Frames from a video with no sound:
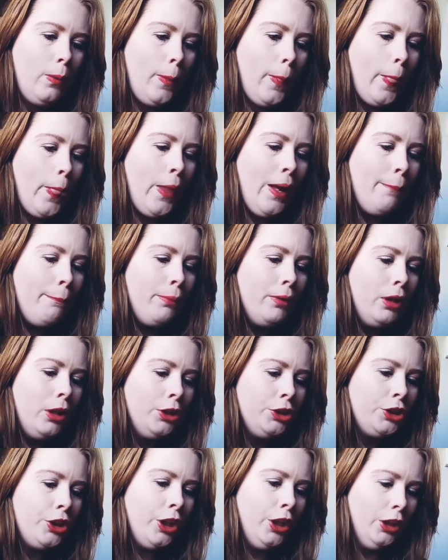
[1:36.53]
That
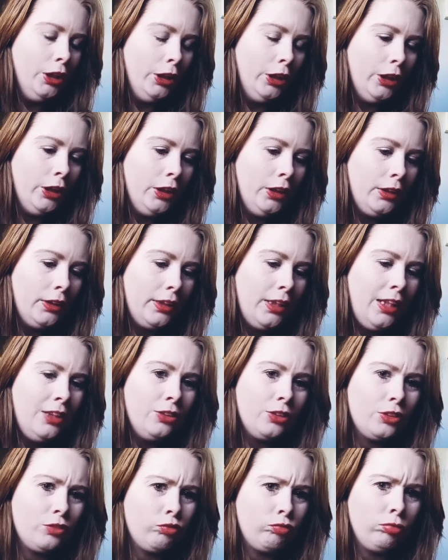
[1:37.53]
blush colour, that
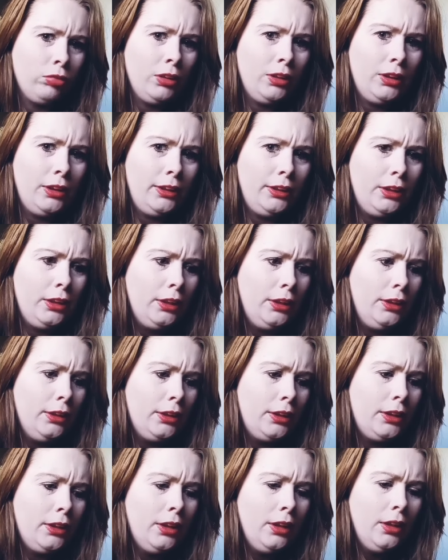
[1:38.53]
looks really
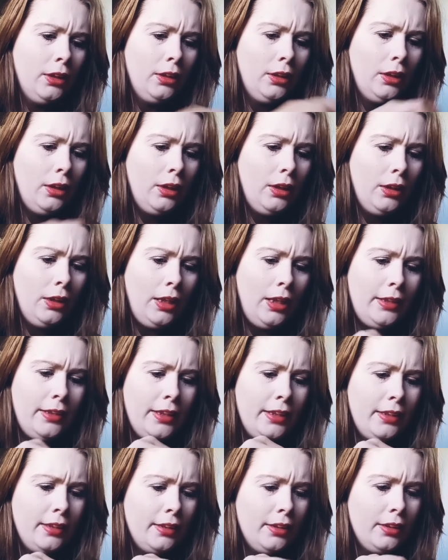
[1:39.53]
nice. And
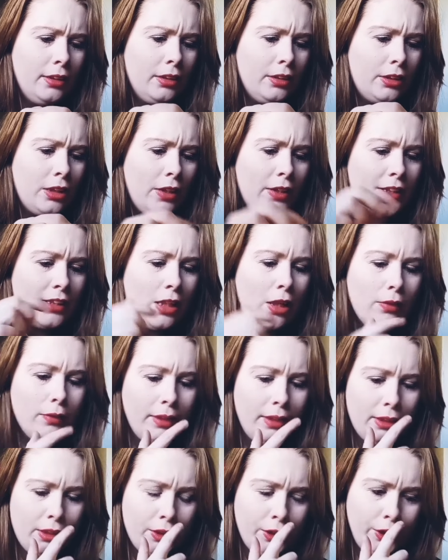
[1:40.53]
then, so there's
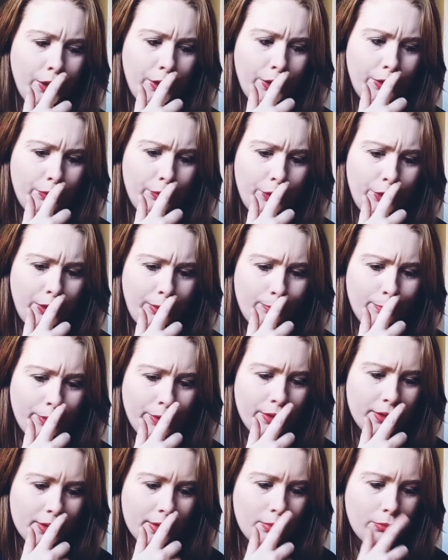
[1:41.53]
only 2
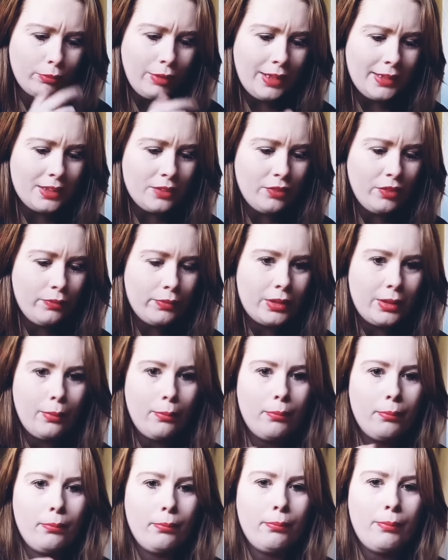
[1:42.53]
shimmers, rest of them's
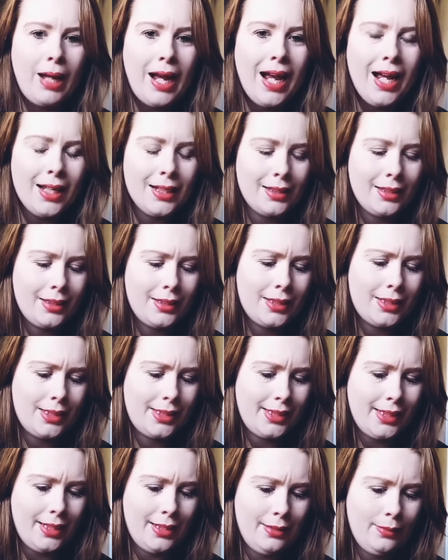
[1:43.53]
mattes.